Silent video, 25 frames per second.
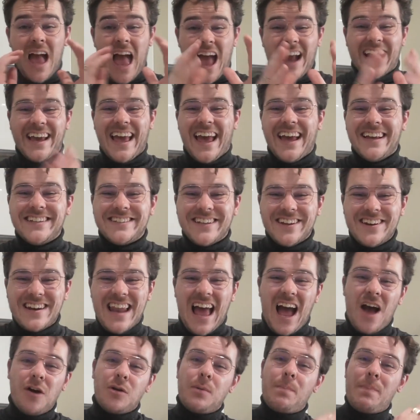Okay, so
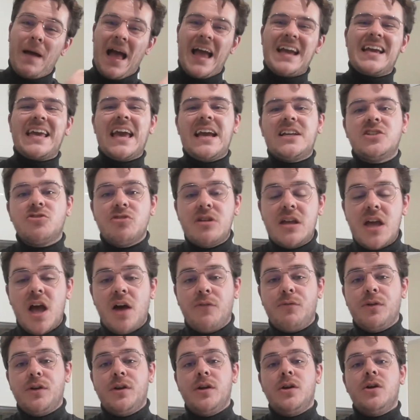now the pancakes are in the
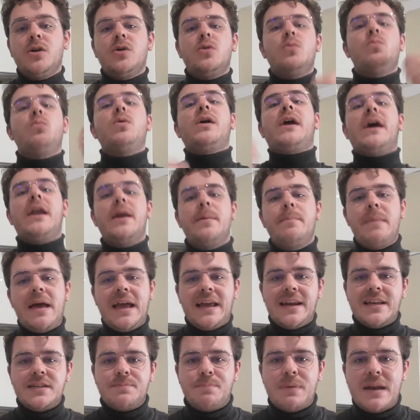oven. We're gonna
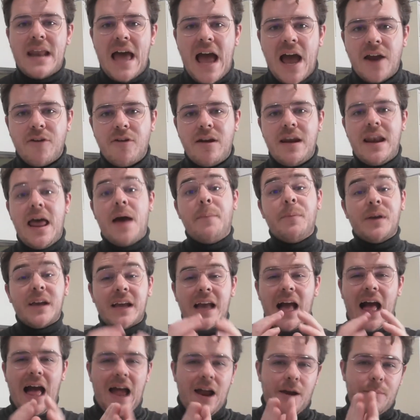make this banana and
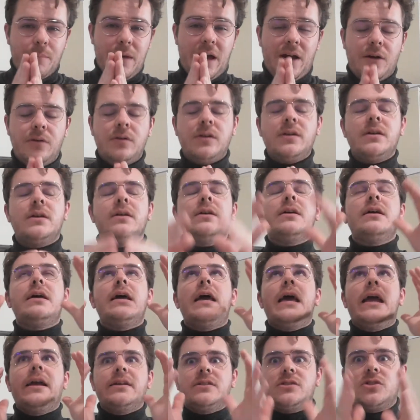lemon caramel.
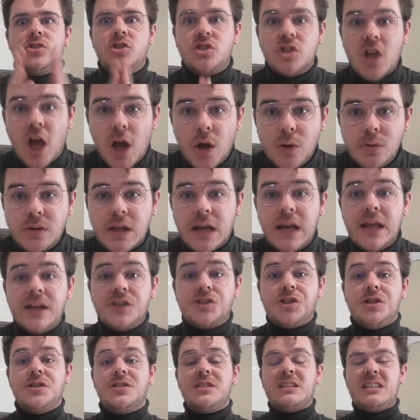It's so
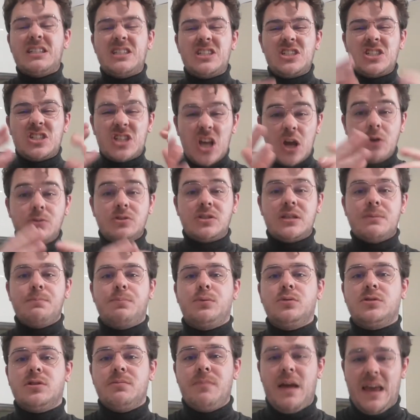delicious and it's so
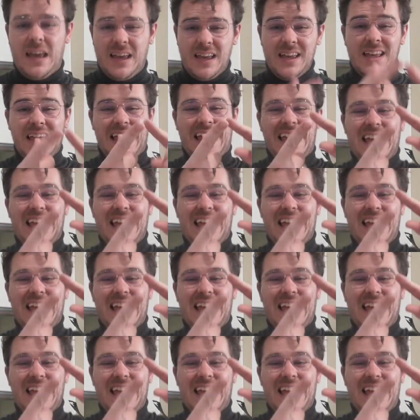simple to make.